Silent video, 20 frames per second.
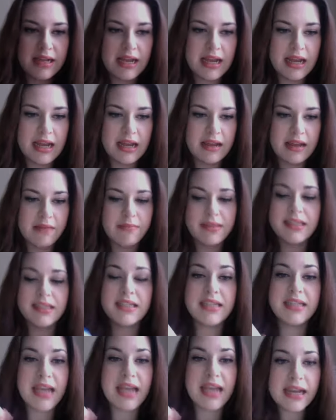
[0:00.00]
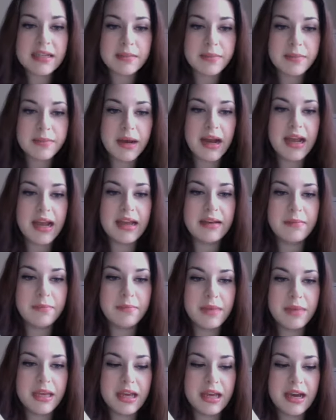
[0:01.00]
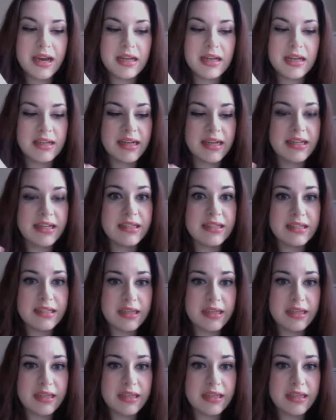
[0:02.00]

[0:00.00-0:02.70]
a mistake to buy it because I